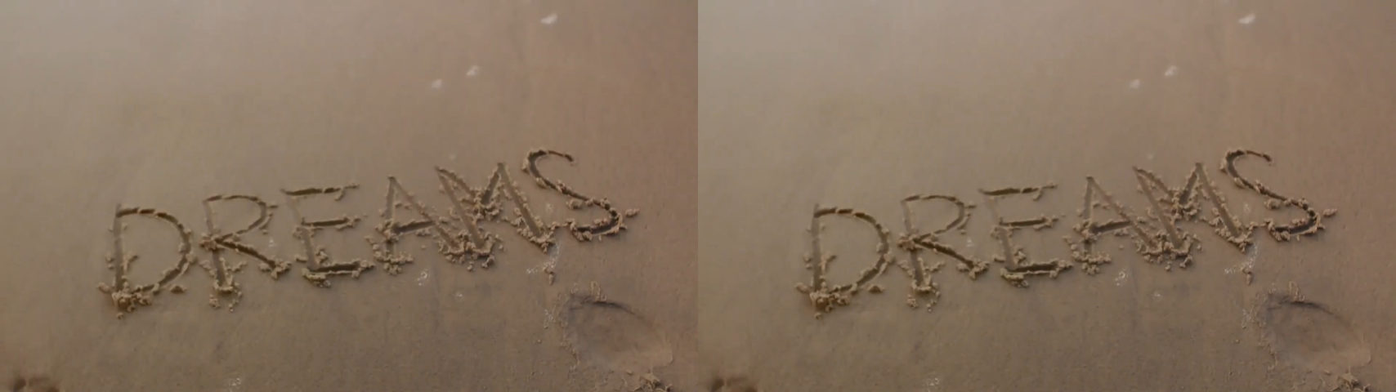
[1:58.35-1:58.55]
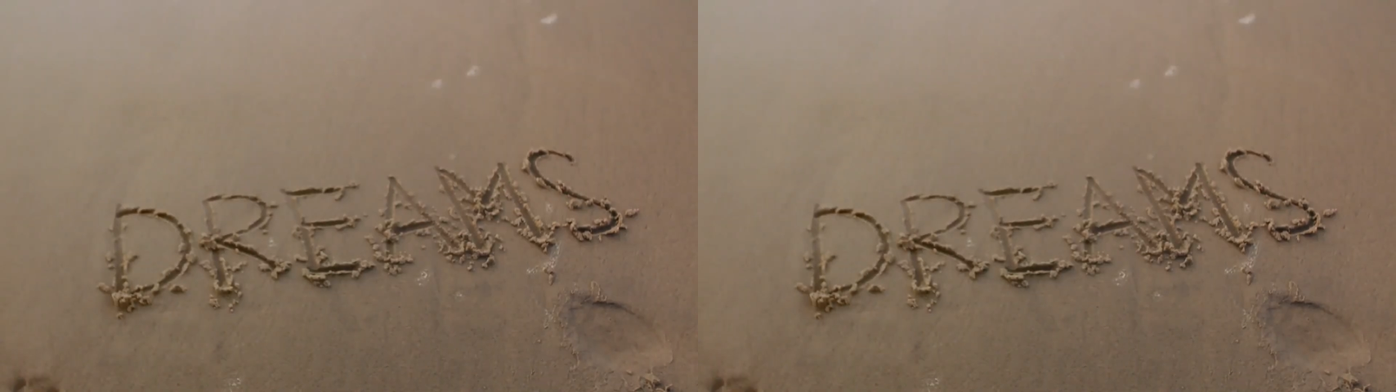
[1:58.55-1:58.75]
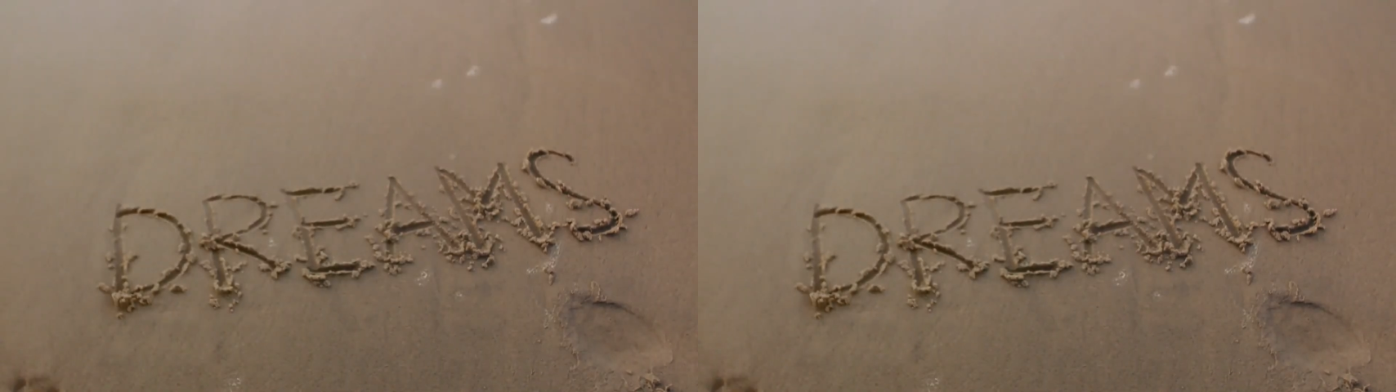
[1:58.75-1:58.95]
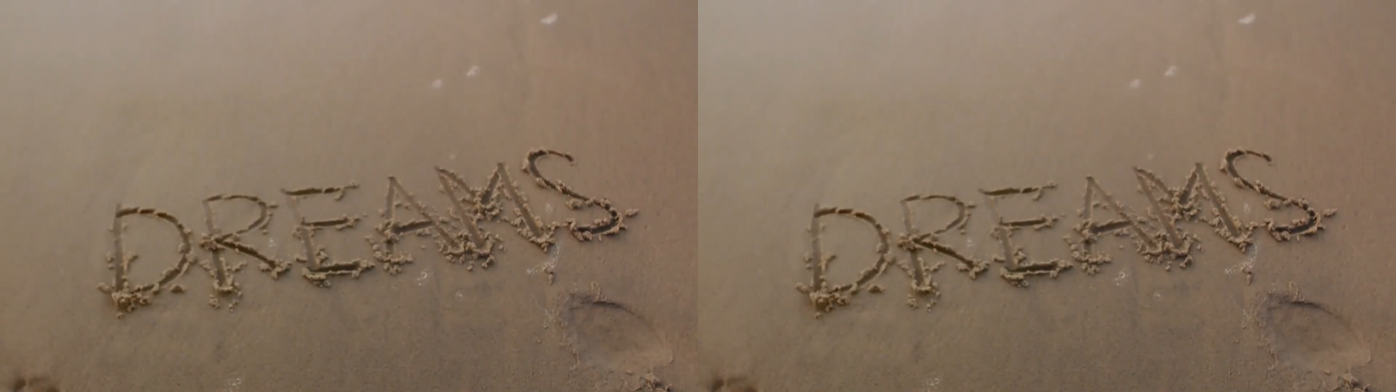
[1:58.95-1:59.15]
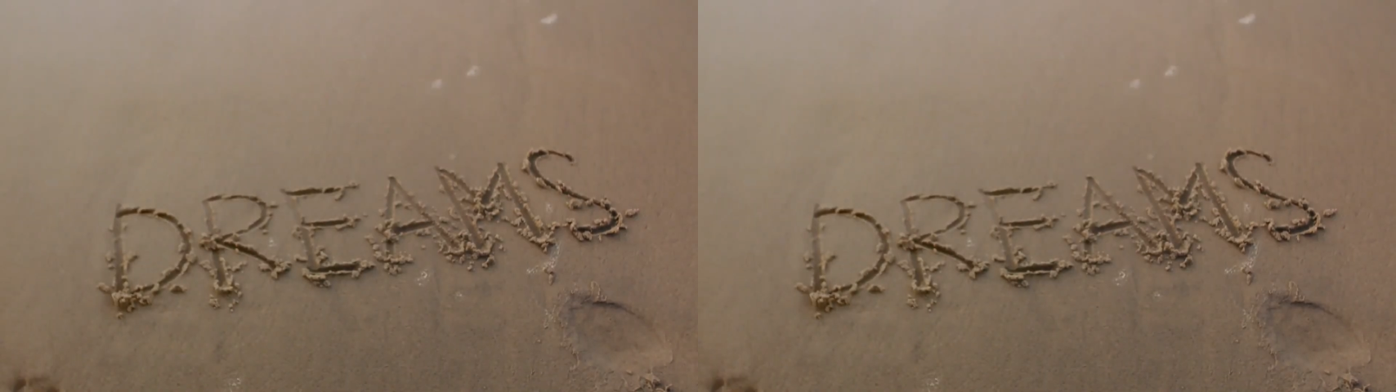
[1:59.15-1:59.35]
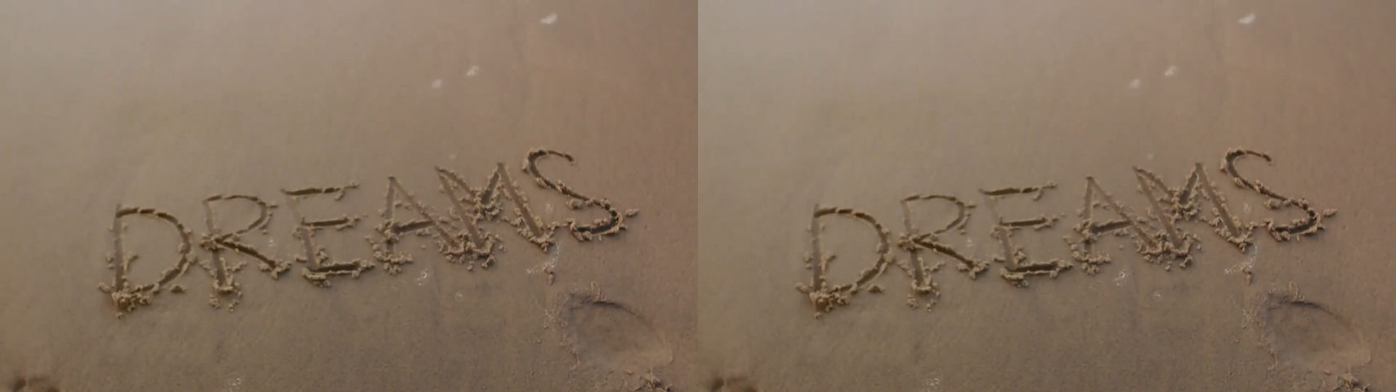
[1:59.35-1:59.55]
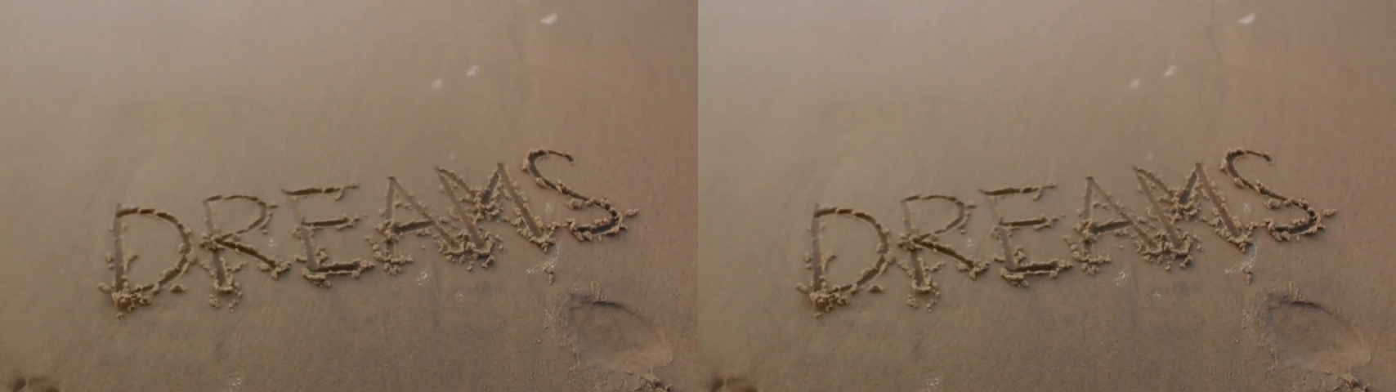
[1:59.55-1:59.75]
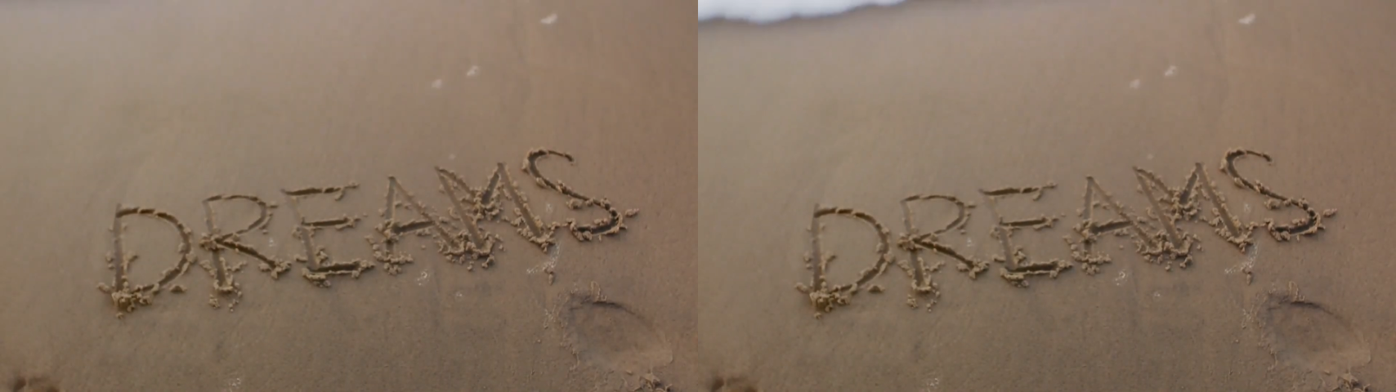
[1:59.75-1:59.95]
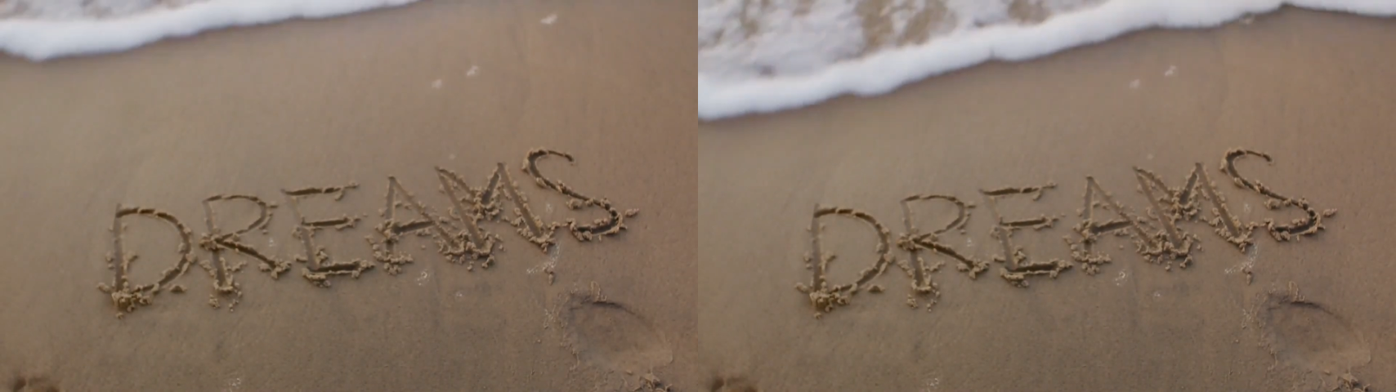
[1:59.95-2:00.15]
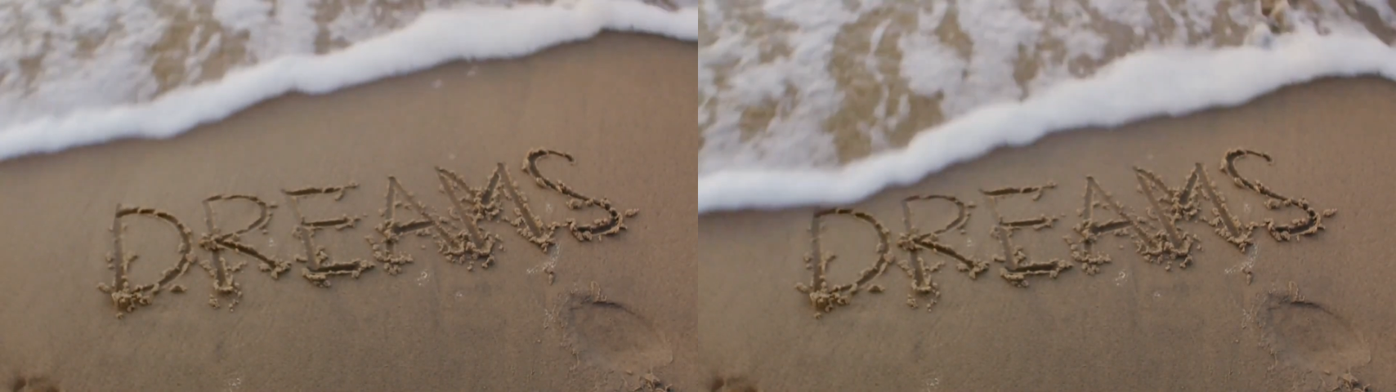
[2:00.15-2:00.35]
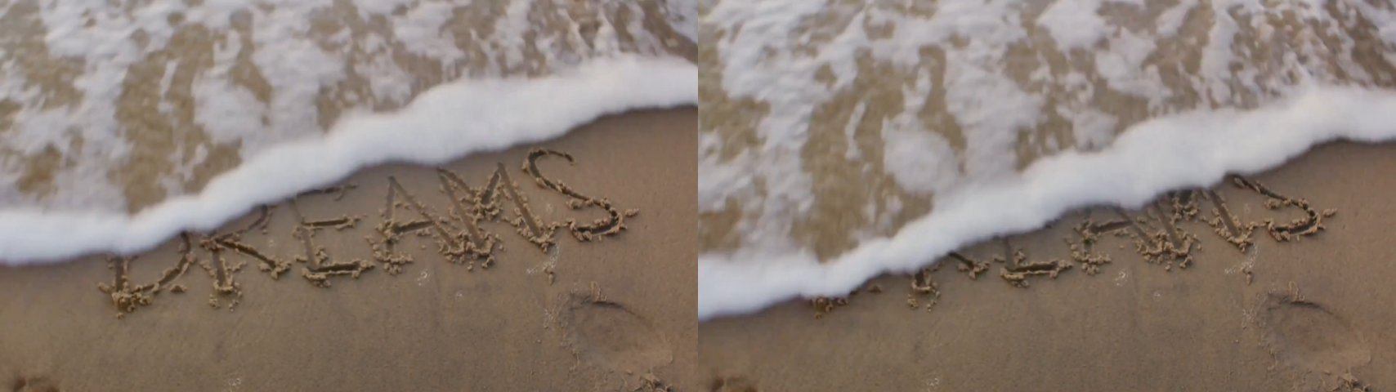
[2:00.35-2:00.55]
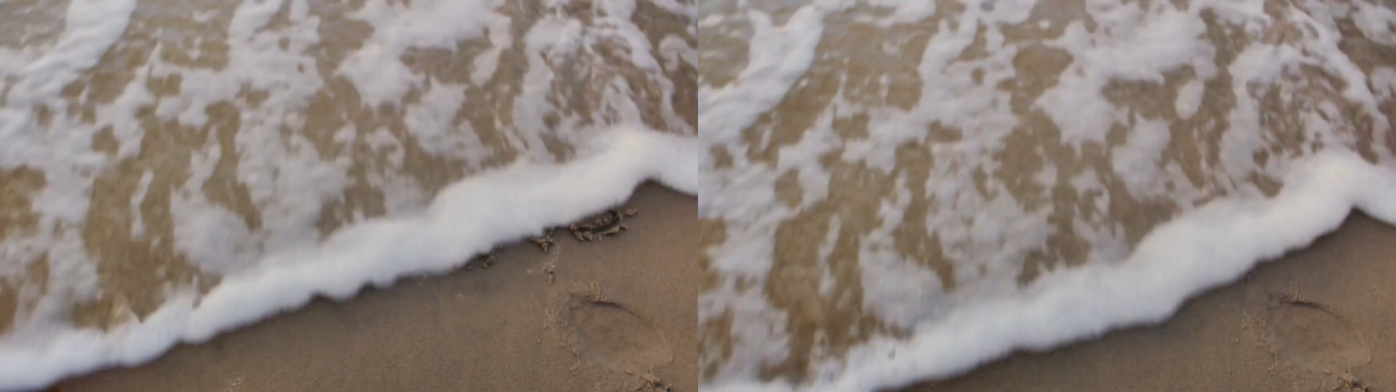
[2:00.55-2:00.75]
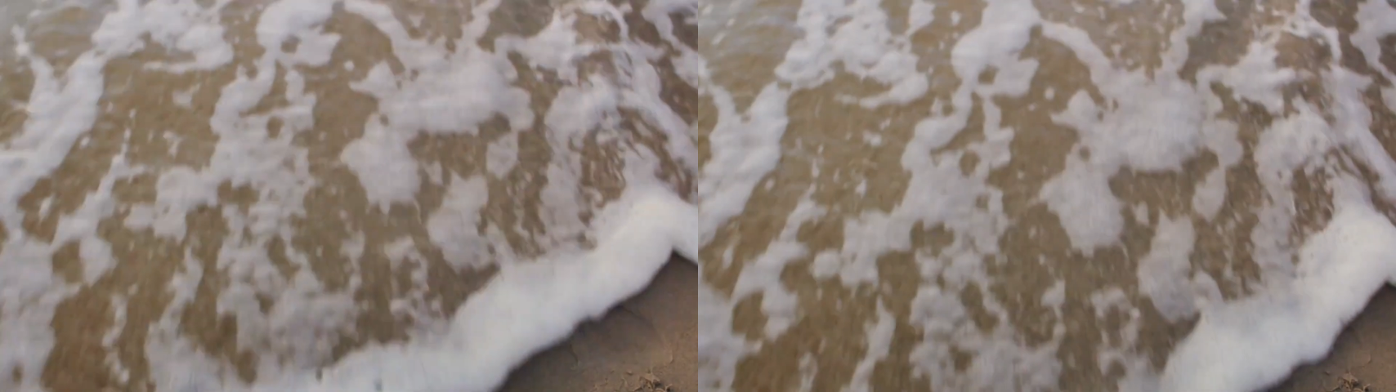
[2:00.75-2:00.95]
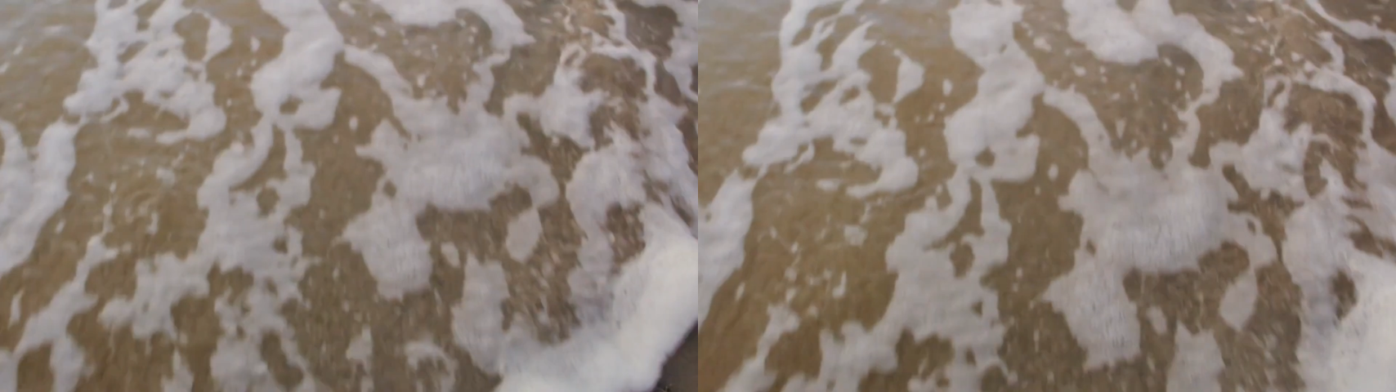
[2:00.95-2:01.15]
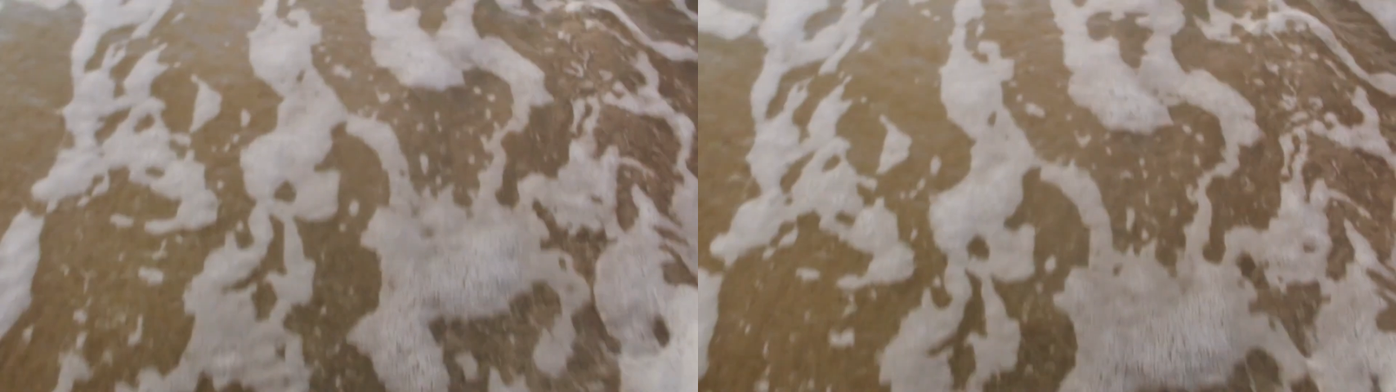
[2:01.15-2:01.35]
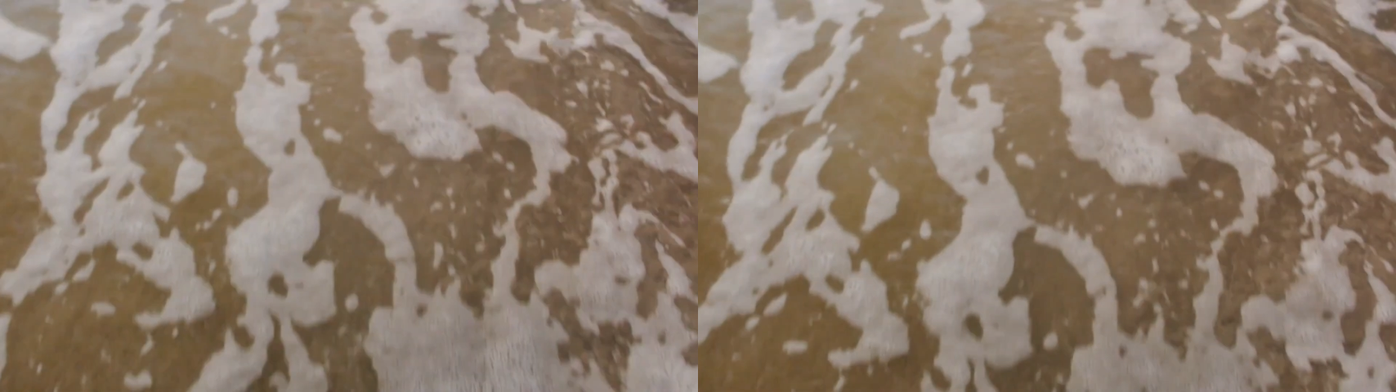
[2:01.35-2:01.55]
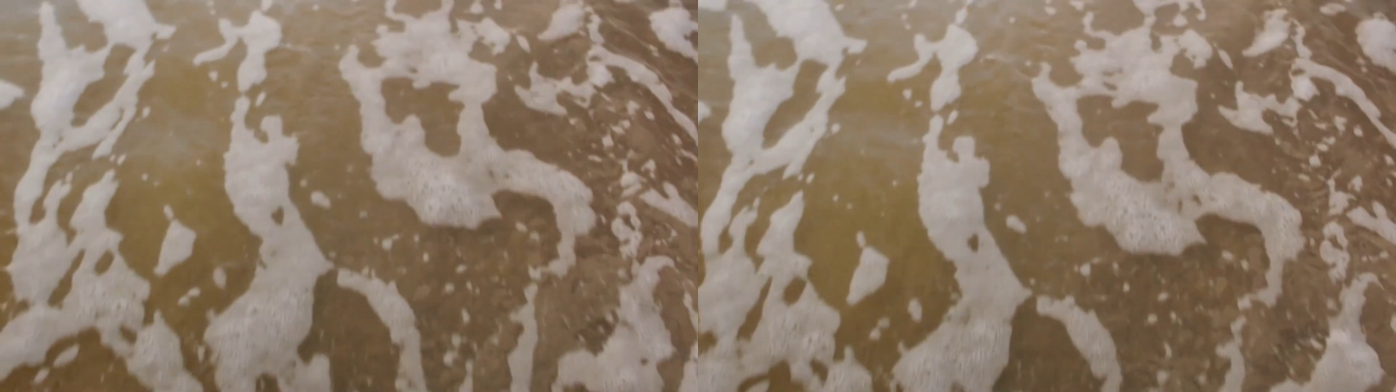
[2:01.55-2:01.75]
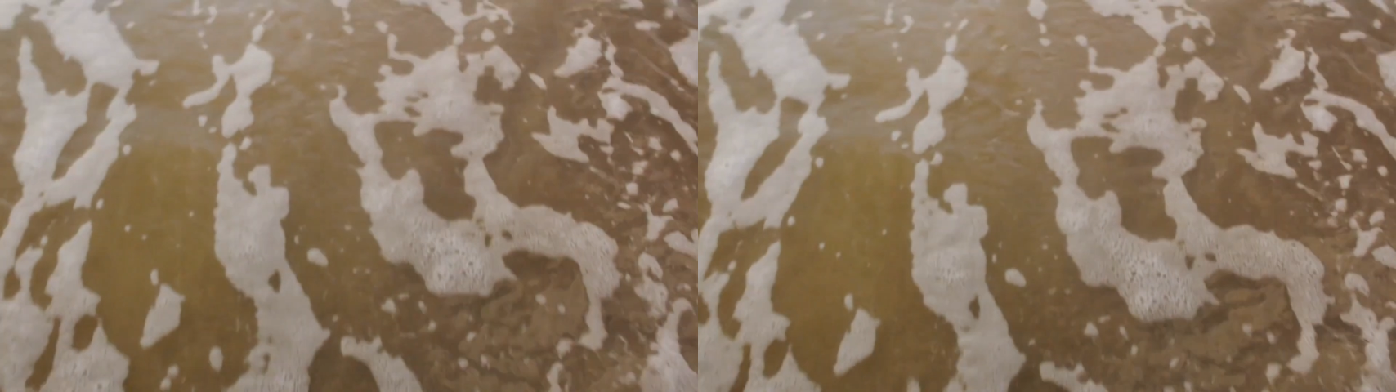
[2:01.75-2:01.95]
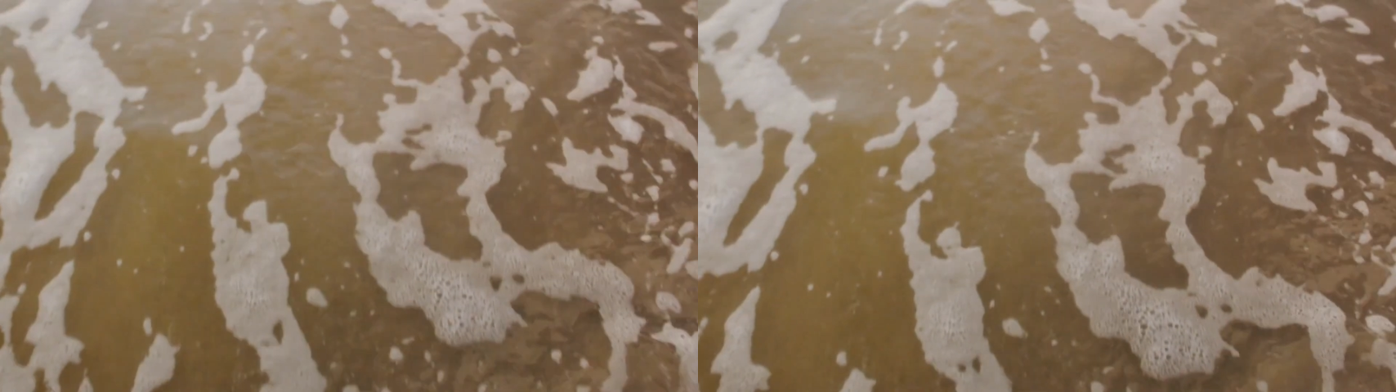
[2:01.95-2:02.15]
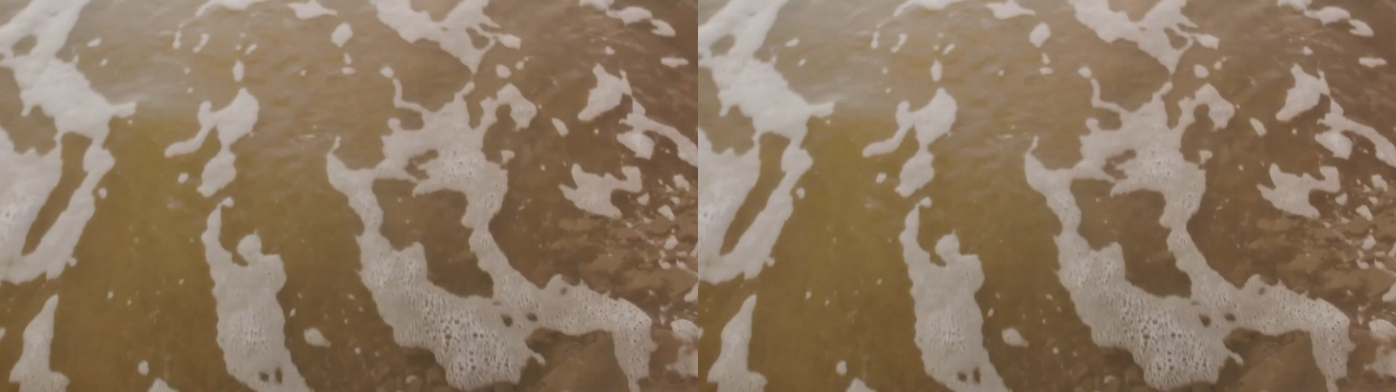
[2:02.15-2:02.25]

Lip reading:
Nobody's mouth can be seen.